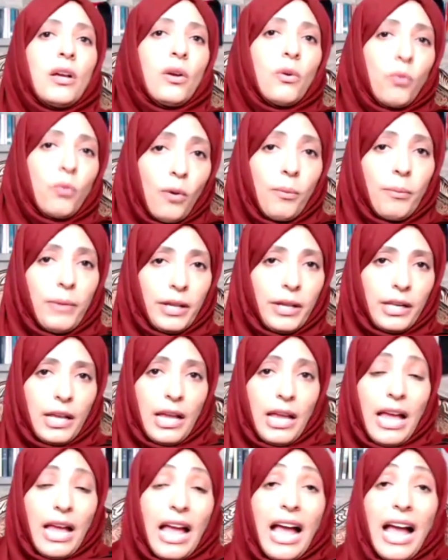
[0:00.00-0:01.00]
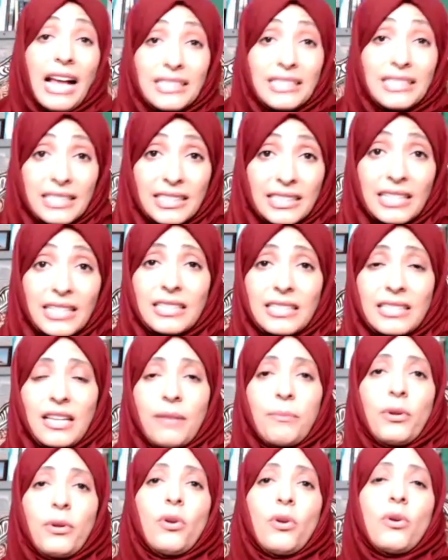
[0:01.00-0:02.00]
women, as a
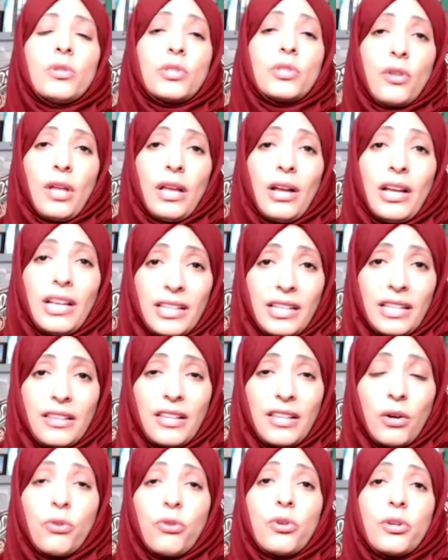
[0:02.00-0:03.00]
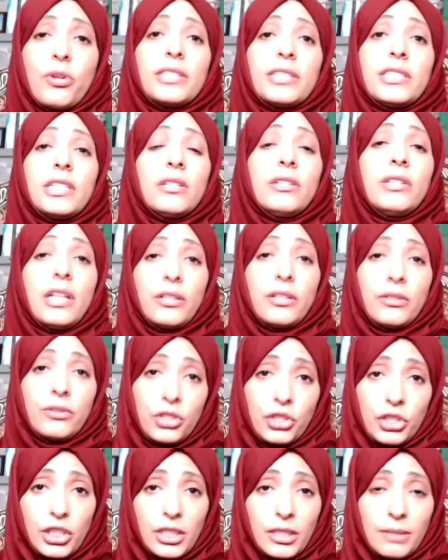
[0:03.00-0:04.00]
citizen, because in the authoritarian
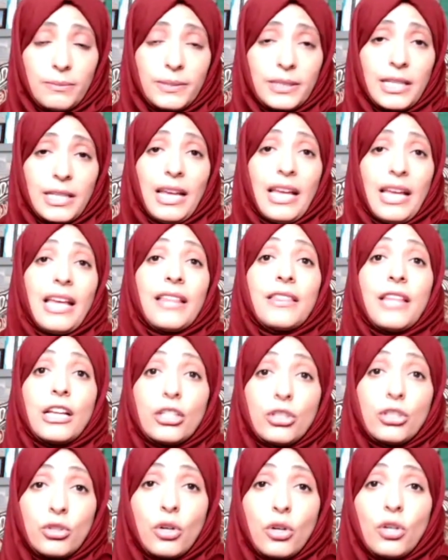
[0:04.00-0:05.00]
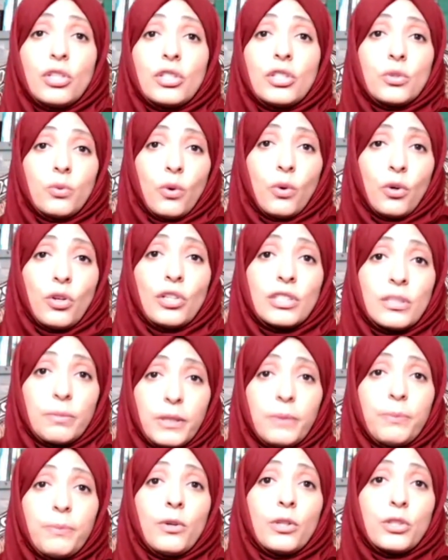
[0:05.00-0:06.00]
regimes, they don't want
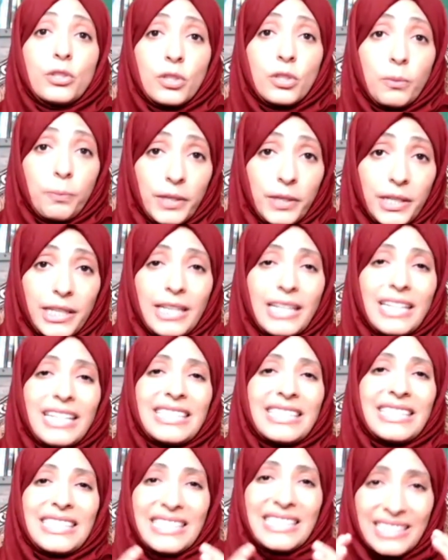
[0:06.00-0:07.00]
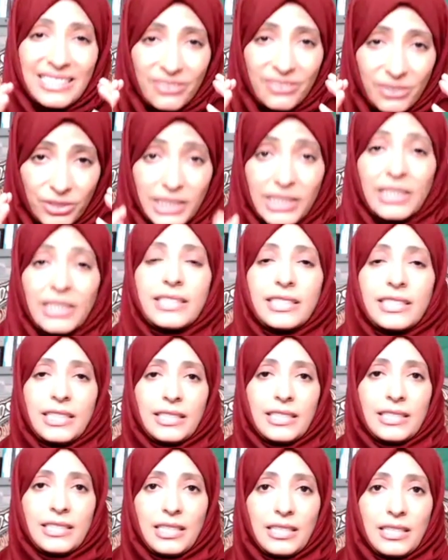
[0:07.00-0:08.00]
people to be real
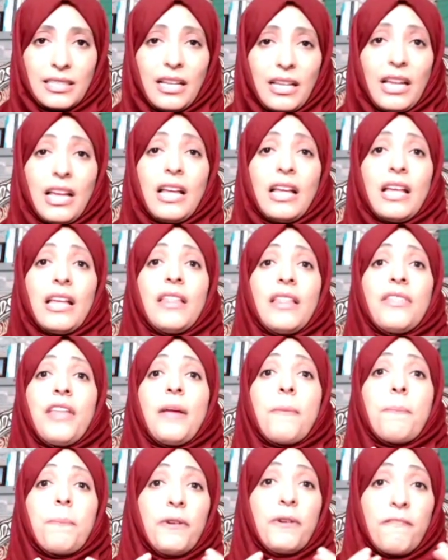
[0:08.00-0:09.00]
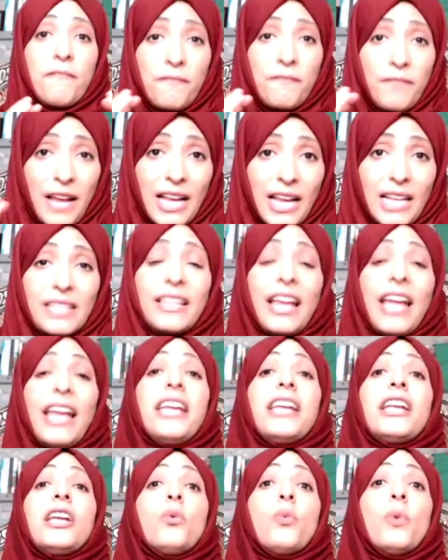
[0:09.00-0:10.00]
citizens. They prevent the
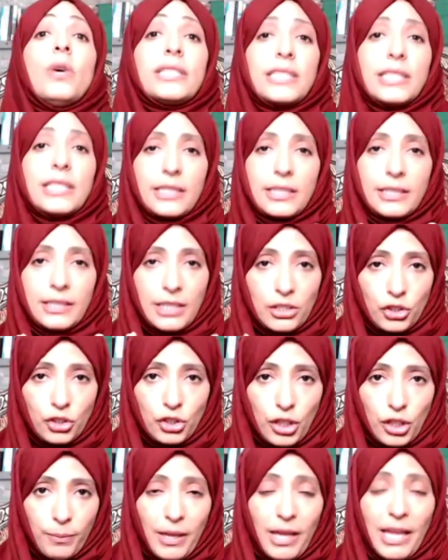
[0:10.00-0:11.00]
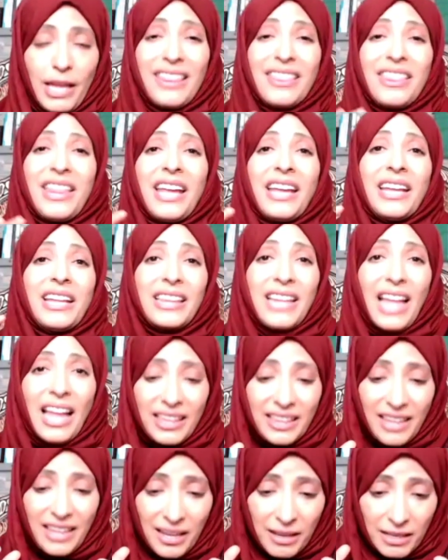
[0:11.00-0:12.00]
equal citizenship.
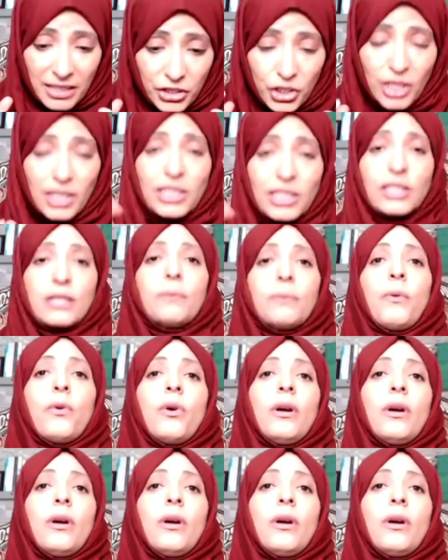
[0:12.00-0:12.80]
They just